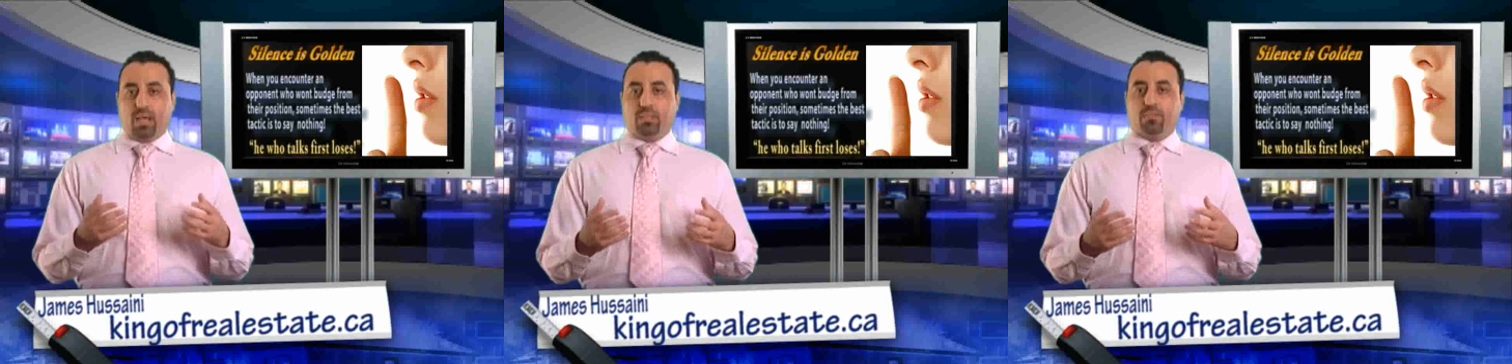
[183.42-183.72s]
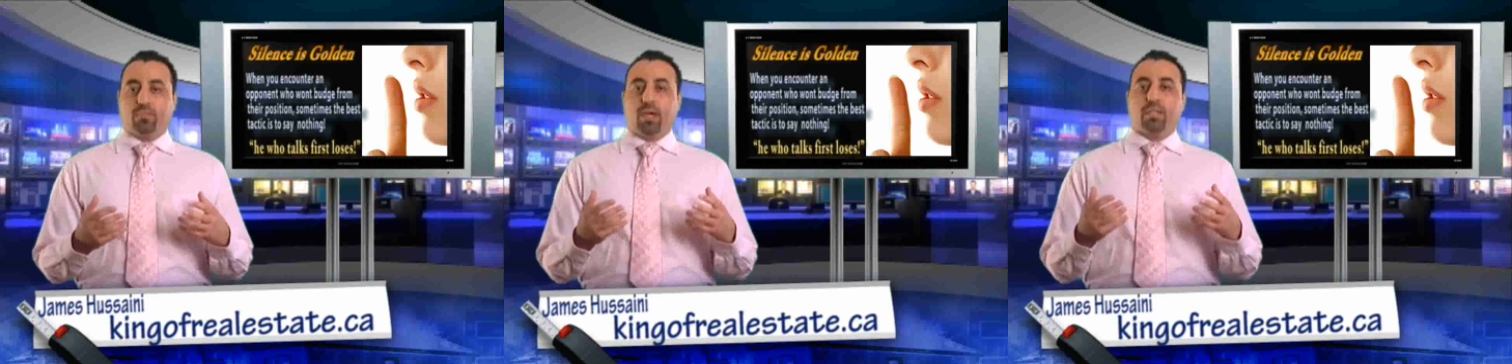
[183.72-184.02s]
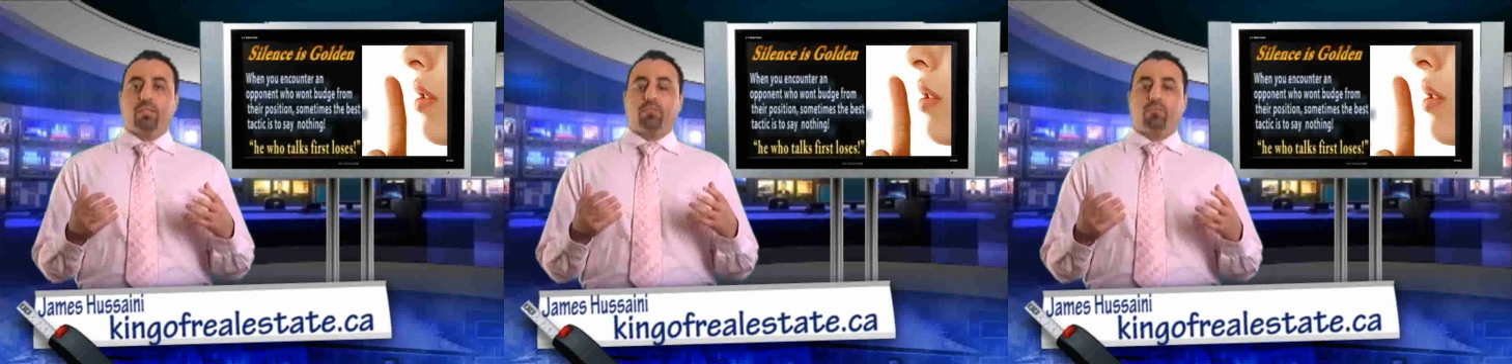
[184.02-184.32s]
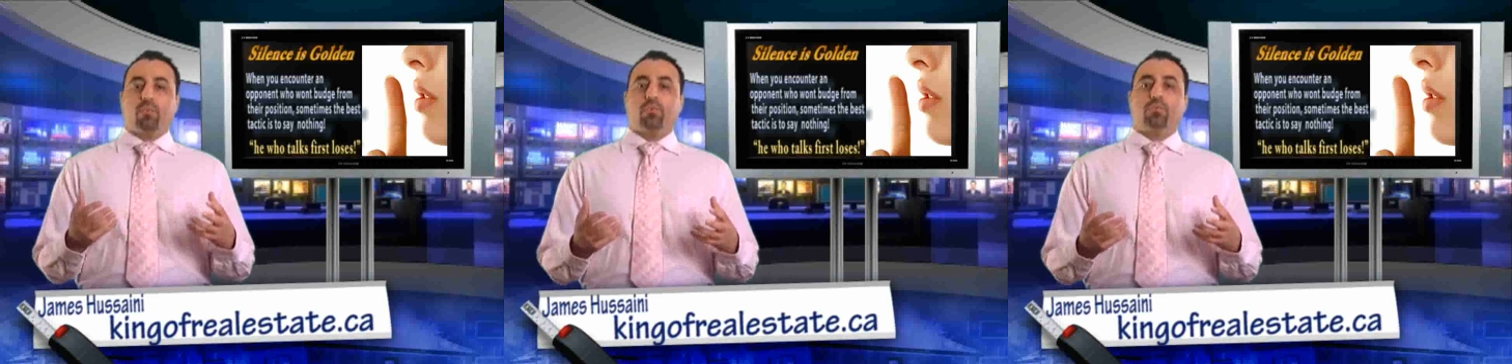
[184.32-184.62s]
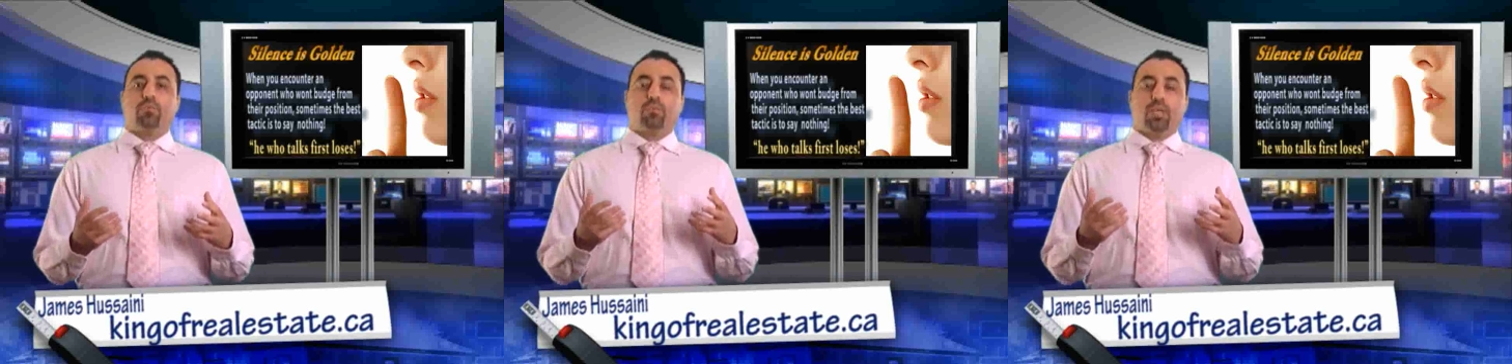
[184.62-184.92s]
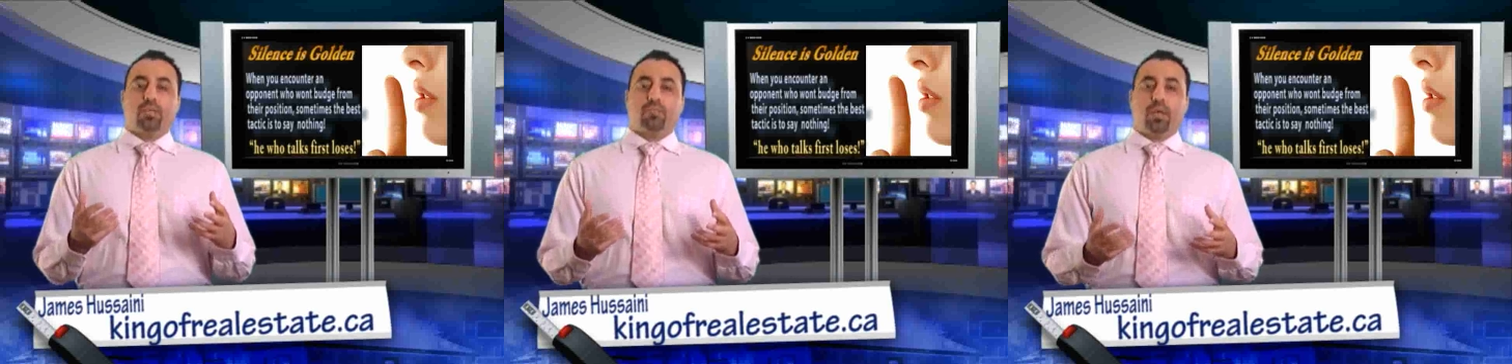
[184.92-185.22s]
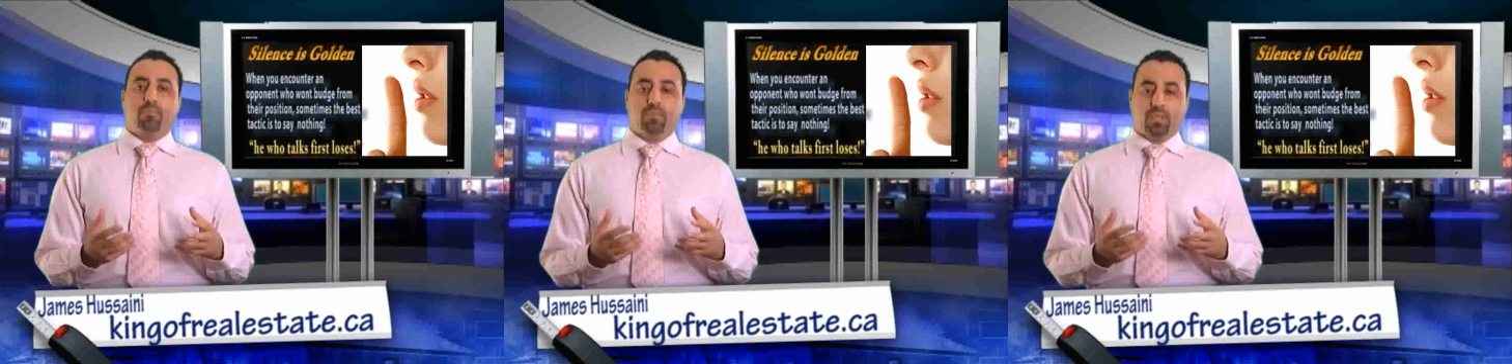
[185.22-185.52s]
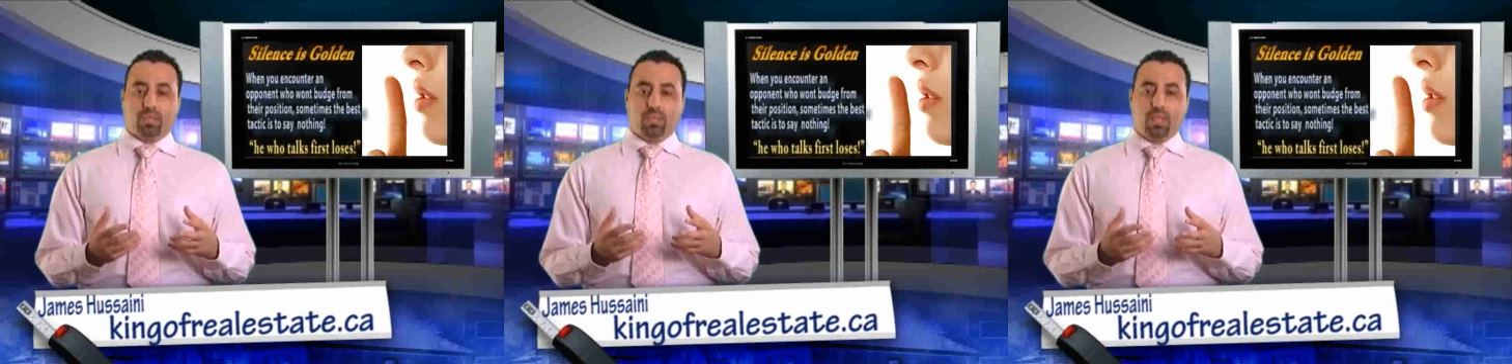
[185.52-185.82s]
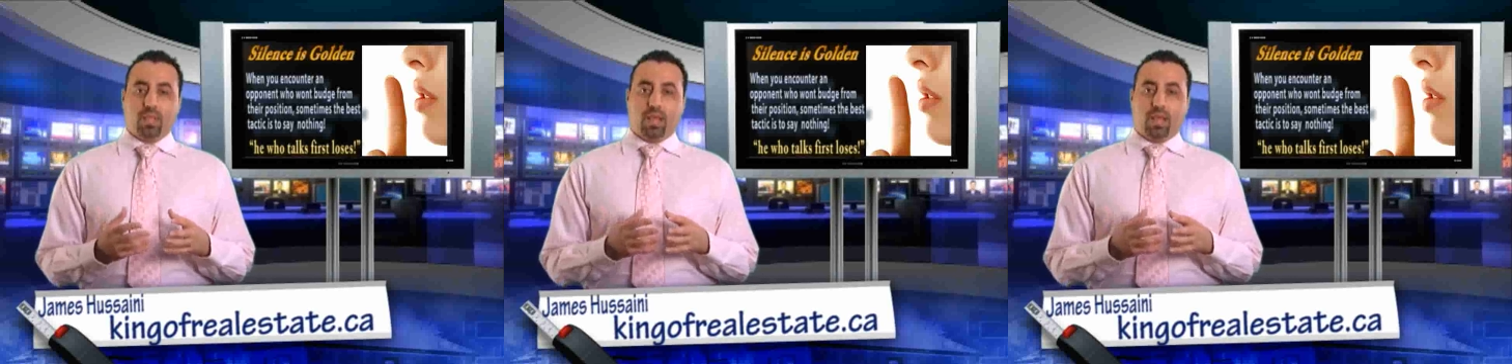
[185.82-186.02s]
other side is forced to say something,